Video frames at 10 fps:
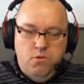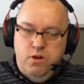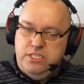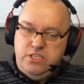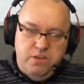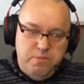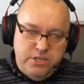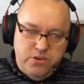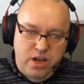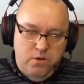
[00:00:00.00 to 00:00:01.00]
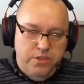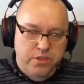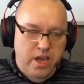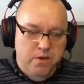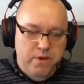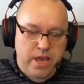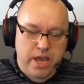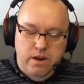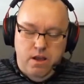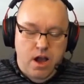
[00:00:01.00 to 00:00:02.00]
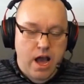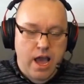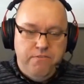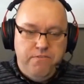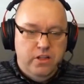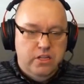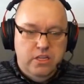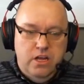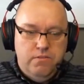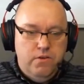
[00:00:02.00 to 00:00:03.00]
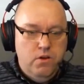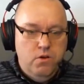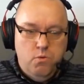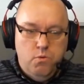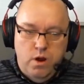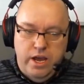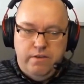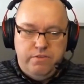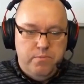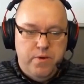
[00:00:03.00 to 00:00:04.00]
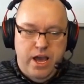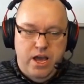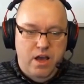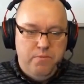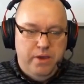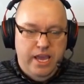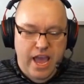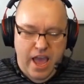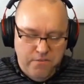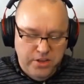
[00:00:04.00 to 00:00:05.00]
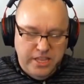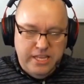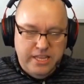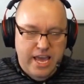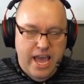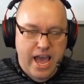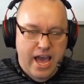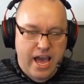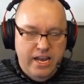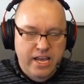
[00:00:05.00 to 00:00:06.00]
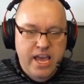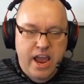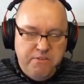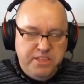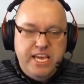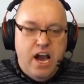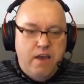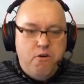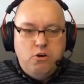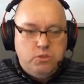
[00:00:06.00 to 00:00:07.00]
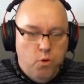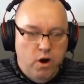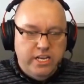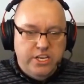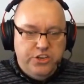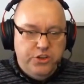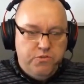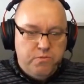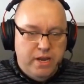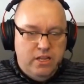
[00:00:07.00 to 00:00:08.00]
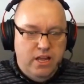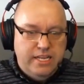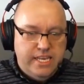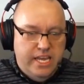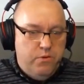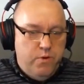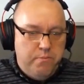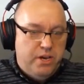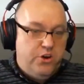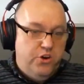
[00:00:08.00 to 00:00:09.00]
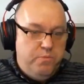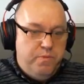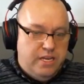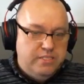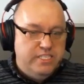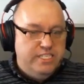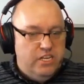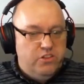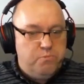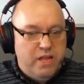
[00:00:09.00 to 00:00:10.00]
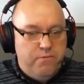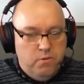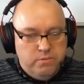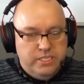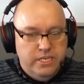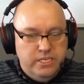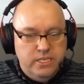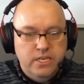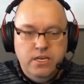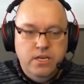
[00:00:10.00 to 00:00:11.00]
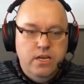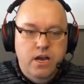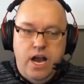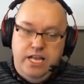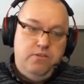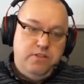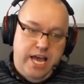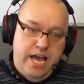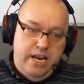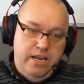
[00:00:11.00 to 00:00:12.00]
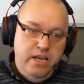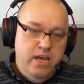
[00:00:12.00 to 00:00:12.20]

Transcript: Well, I started my trial with them, and I fell in love right off the bat. I mean, everything they had, everything I always wanted to do for my clients anyway, but couldn't because these other platforms didn't, uh-huh. High Level had.